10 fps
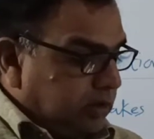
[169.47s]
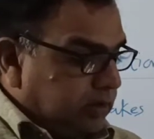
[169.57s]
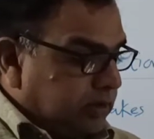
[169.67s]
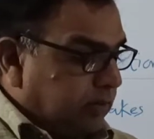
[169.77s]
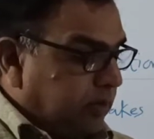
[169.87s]

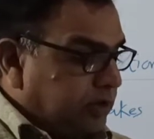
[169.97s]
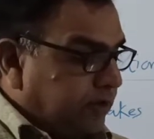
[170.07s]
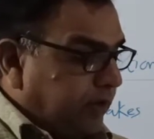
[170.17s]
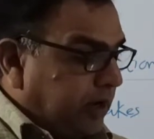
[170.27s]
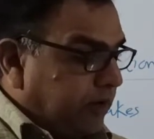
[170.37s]
Suppose
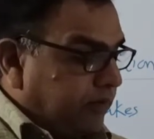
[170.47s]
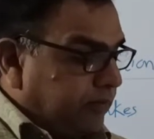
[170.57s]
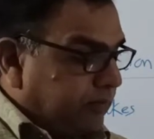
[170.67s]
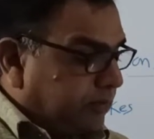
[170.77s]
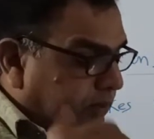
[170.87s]
if I
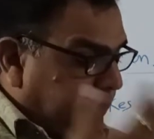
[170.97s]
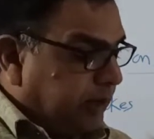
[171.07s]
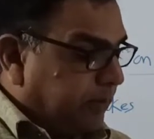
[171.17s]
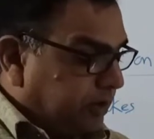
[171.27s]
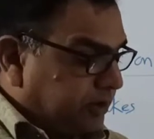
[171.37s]
have
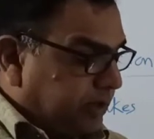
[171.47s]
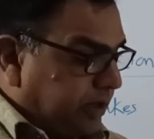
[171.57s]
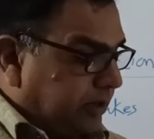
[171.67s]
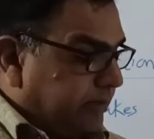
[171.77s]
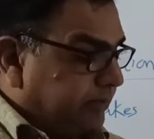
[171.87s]
deposited,